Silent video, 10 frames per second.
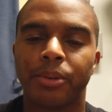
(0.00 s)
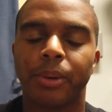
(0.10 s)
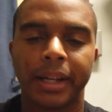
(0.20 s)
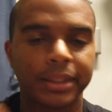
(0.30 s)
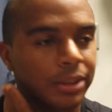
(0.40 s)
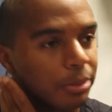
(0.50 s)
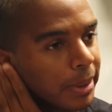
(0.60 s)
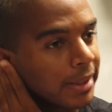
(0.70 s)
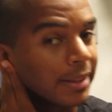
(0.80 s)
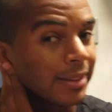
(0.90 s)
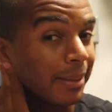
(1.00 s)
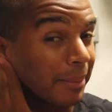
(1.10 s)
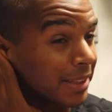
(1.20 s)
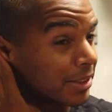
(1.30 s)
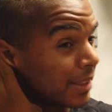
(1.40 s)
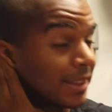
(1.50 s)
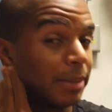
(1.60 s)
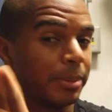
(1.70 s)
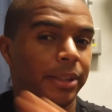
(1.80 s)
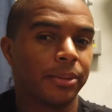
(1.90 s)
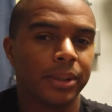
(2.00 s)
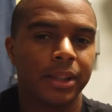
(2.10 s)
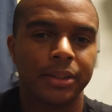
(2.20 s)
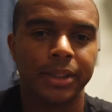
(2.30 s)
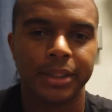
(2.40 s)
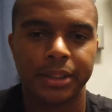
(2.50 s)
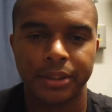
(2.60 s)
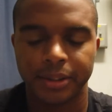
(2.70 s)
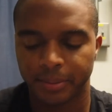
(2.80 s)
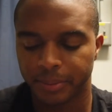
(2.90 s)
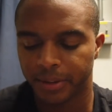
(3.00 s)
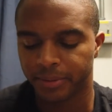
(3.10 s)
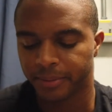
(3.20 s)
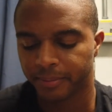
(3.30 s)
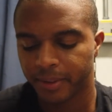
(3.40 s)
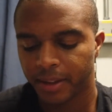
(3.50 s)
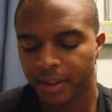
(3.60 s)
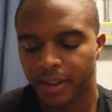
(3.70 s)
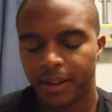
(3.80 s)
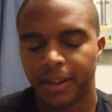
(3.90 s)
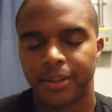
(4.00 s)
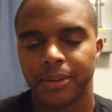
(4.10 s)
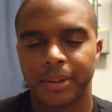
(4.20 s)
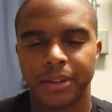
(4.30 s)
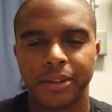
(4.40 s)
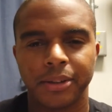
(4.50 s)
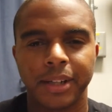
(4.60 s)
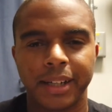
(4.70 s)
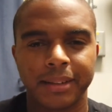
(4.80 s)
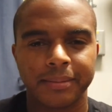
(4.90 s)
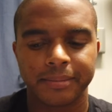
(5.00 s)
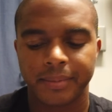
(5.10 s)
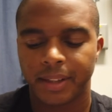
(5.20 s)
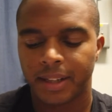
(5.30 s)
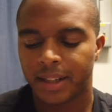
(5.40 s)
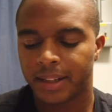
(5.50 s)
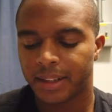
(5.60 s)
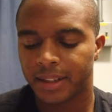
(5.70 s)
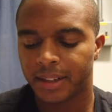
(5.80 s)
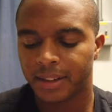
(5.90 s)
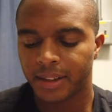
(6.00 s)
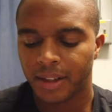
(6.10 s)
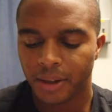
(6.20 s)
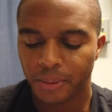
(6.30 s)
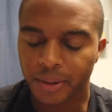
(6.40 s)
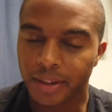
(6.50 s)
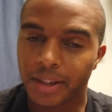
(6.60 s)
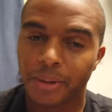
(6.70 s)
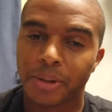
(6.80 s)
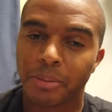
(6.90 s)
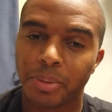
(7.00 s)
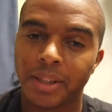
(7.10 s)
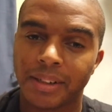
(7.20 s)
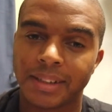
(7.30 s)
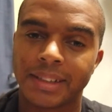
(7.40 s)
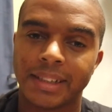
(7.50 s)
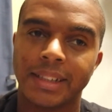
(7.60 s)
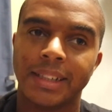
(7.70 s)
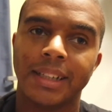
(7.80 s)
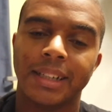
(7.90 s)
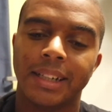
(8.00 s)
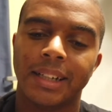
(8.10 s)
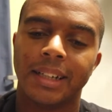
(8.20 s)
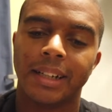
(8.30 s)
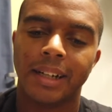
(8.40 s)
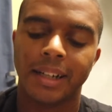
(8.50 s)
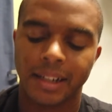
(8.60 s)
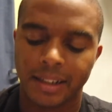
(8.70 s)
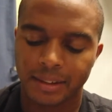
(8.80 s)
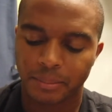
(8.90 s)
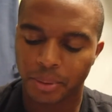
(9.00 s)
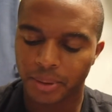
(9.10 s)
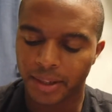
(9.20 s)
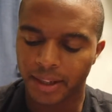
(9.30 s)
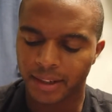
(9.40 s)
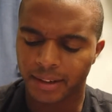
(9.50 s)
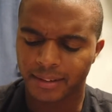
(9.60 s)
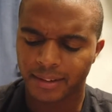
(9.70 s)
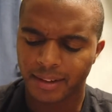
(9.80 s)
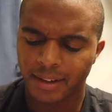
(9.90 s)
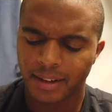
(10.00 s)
has Wiseco pistons, so I might try CP Carrillo just to do something different. So we're going to do that, and then we're going to go with the PRC ported heads.